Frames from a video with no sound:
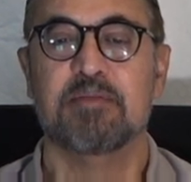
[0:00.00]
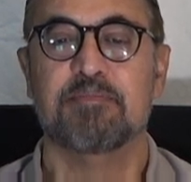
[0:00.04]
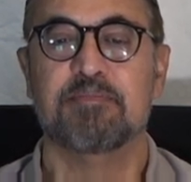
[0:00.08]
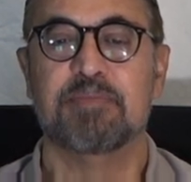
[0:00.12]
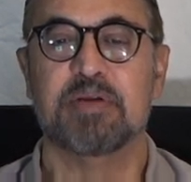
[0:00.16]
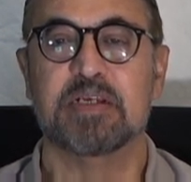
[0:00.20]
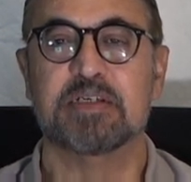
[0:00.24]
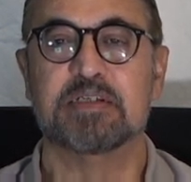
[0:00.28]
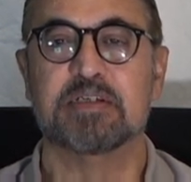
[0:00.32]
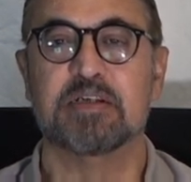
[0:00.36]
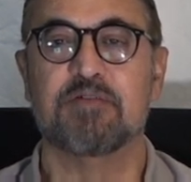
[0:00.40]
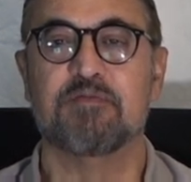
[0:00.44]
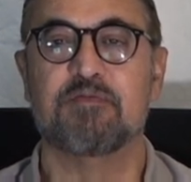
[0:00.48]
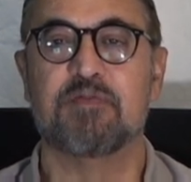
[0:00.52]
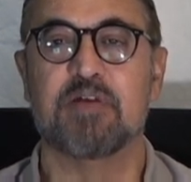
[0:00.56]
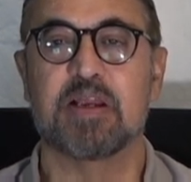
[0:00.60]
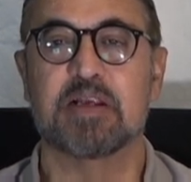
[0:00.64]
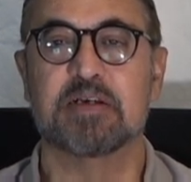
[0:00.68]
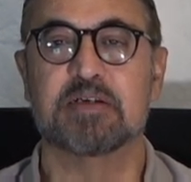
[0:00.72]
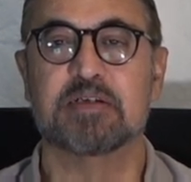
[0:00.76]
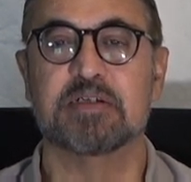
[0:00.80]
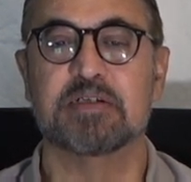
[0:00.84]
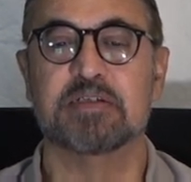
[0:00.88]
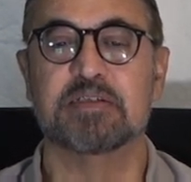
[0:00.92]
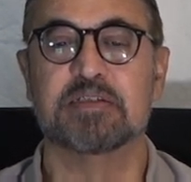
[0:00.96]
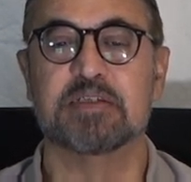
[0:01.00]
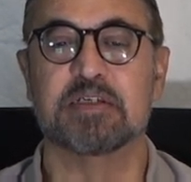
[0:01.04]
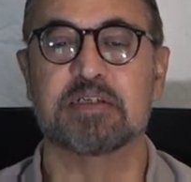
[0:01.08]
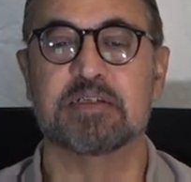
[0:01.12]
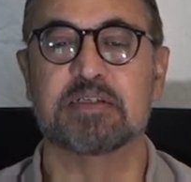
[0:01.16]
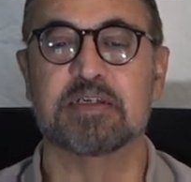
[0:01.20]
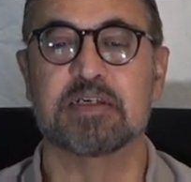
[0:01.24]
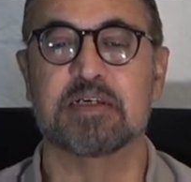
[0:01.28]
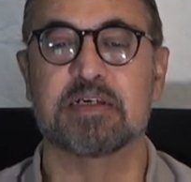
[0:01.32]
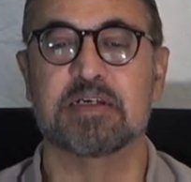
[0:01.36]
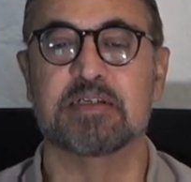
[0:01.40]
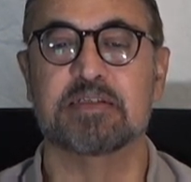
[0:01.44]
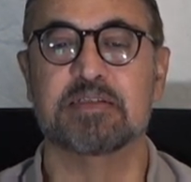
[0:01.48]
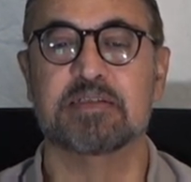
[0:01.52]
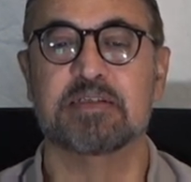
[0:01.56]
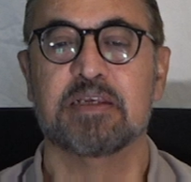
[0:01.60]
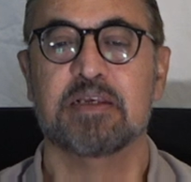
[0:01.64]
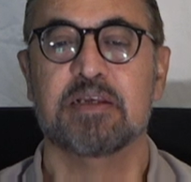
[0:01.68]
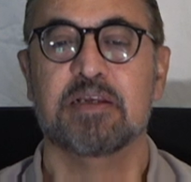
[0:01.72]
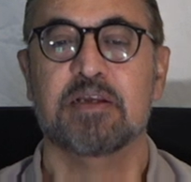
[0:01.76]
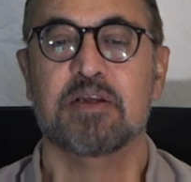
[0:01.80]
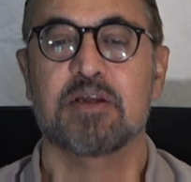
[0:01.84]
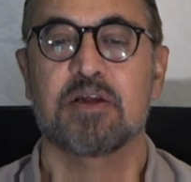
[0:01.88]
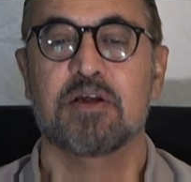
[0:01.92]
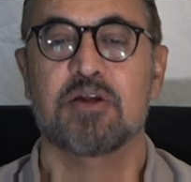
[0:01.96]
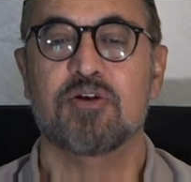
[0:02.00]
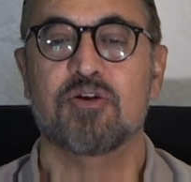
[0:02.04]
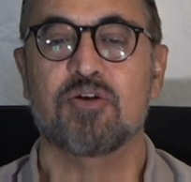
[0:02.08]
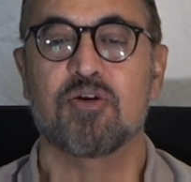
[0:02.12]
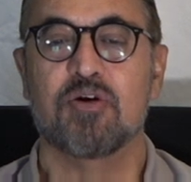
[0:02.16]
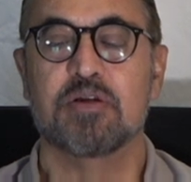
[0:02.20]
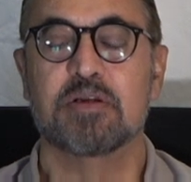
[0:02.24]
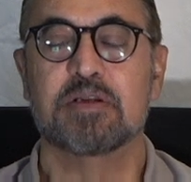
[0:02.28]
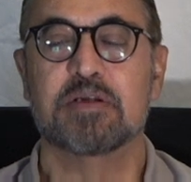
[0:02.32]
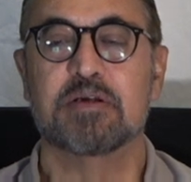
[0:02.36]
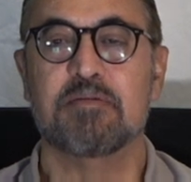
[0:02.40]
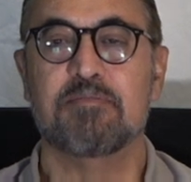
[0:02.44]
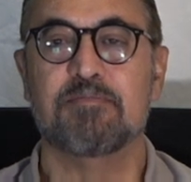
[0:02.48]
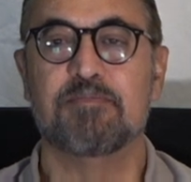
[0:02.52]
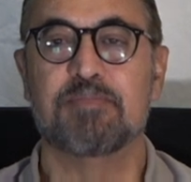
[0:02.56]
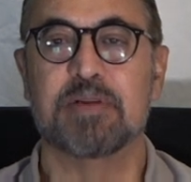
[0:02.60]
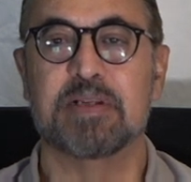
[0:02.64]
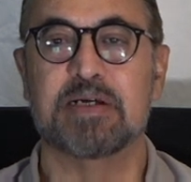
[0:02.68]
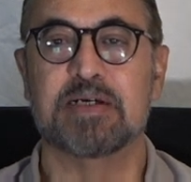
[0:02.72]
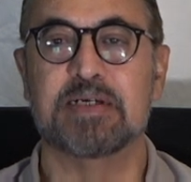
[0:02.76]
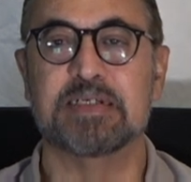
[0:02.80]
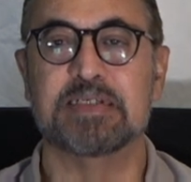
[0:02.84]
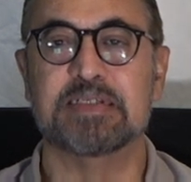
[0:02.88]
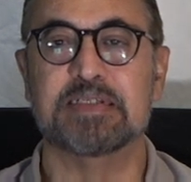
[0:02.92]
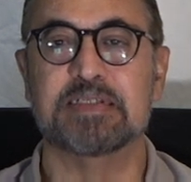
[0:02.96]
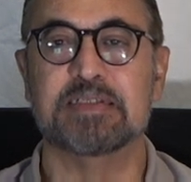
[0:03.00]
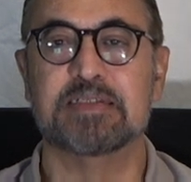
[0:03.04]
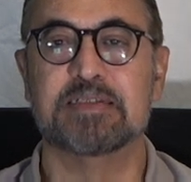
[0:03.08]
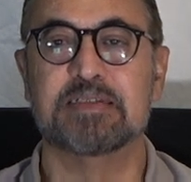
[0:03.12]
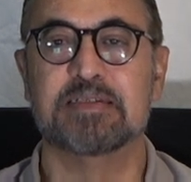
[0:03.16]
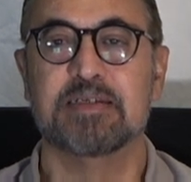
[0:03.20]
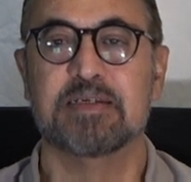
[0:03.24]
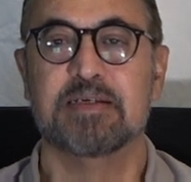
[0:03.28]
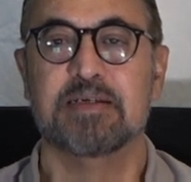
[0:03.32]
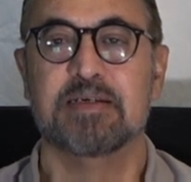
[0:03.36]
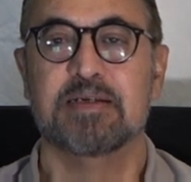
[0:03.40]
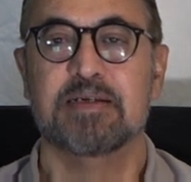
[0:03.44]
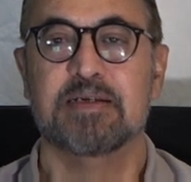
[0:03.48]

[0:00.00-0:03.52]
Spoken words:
patient factors such as non-compliance,